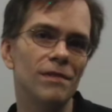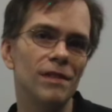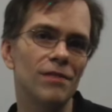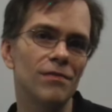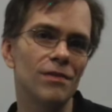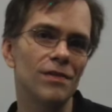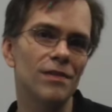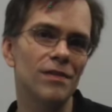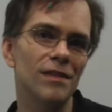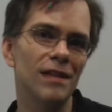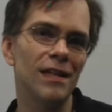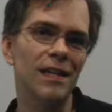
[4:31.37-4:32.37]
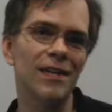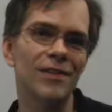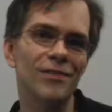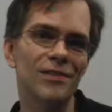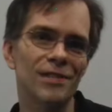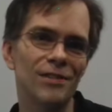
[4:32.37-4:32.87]
this was, uh, Ken
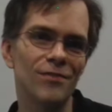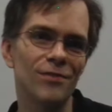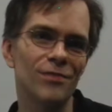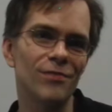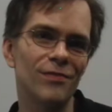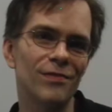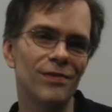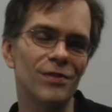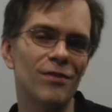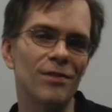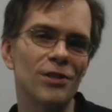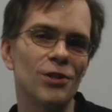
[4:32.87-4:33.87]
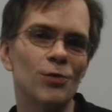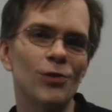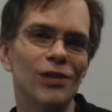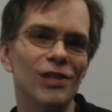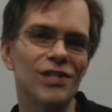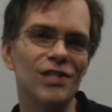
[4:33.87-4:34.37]
knows this too, this was, this was on the
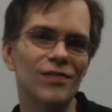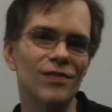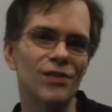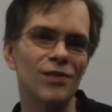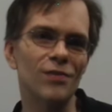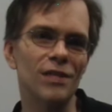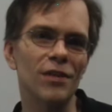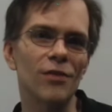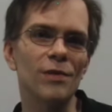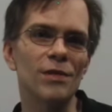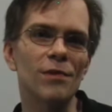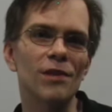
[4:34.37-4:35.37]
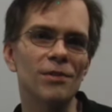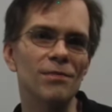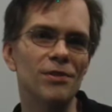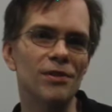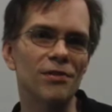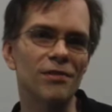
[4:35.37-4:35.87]
short list of shows I always wanted to
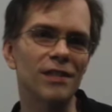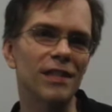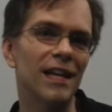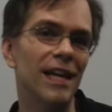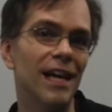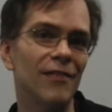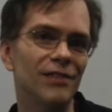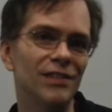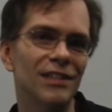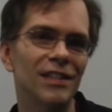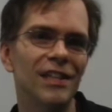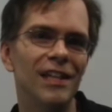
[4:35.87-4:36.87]
music direct that I haven't.